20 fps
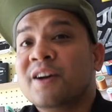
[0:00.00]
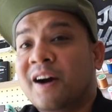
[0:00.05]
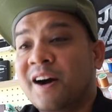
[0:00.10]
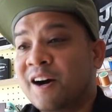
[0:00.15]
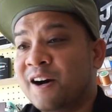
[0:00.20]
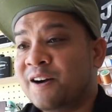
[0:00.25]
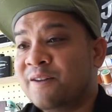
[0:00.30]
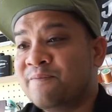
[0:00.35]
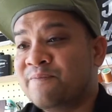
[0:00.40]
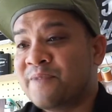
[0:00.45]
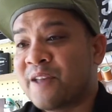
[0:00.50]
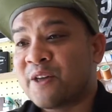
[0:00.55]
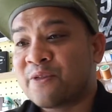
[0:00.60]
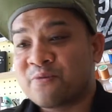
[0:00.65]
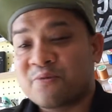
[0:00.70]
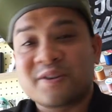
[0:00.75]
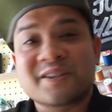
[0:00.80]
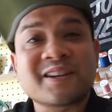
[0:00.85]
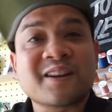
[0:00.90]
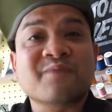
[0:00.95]
Um, now the
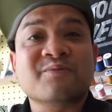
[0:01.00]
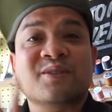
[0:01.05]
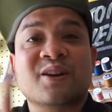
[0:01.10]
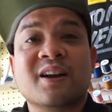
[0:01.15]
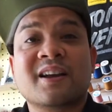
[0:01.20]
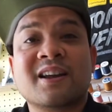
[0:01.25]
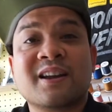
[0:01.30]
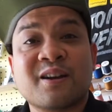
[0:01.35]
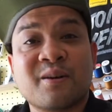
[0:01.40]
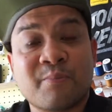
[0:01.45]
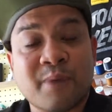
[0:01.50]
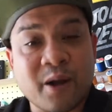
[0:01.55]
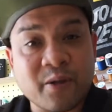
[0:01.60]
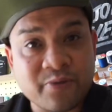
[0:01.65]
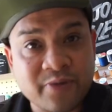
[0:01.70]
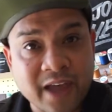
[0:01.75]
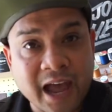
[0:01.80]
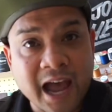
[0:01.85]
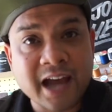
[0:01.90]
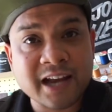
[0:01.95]
reason I'm talking
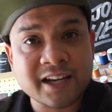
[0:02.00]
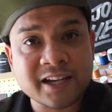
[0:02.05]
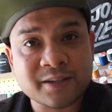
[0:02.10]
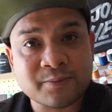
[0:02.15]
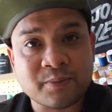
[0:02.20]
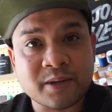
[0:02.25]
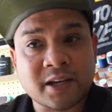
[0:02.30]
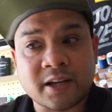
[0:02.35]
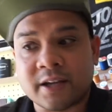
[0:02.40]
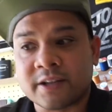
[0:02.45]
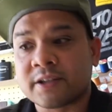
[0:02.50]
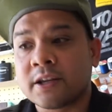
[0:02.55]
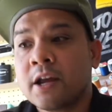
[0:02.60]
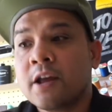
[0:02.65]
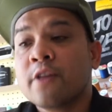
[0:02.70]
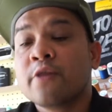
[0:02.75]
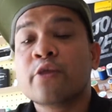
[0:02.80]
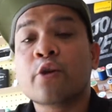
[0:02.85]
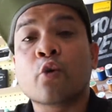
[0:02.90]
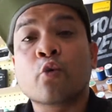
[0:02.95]
about that is because
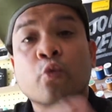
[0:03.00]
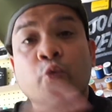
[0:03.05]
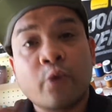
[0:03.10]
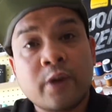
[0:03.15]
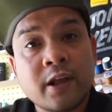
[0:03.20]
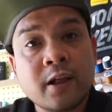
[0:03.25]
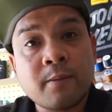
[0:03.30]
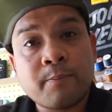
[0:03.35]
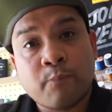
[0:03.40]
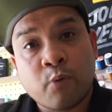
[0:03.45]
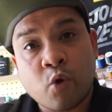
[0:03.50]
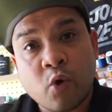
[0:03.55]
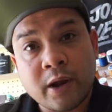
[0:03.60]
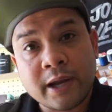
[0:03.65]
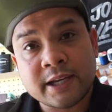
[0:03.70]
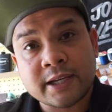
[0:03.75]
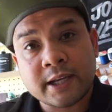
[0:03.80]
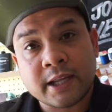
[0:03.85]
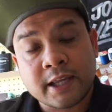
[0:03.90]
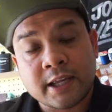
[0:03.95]
the real
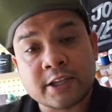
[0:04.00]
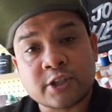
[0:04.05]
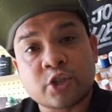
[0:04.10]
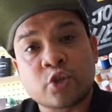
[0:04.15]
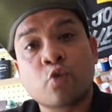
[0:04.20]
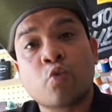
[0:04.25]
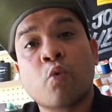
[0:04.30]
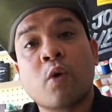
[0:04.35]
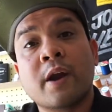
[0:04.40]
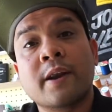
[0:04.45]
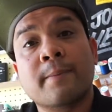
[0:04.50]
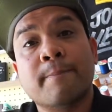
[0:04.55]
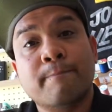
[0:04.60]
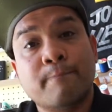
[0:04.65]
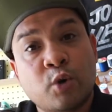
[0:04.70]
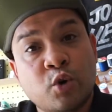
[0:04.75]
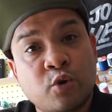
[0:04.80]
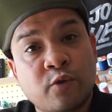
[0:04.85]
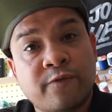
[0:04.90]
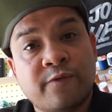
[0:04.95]
point is you want to
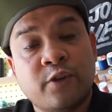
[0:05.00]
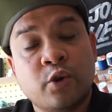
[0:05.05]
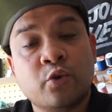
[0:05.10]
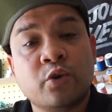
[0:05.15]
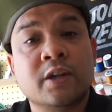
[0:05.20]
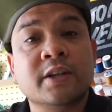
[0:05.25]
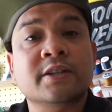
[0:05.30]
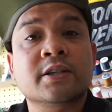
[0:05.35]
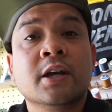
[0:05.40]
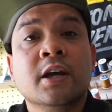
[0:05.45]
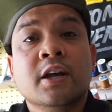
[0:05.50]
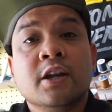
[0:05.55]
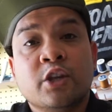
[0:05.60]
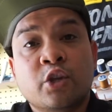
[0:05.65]
move units.